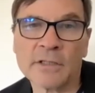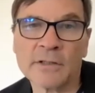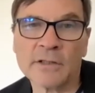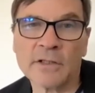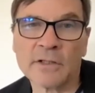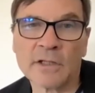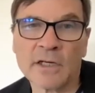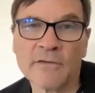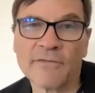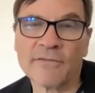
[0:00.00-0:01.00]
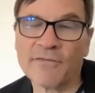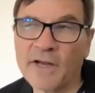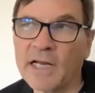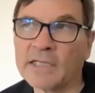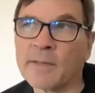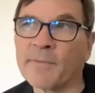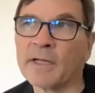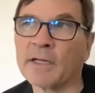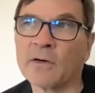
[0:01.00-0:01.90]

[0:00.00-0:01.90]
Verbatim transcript: So you're kind of feeling something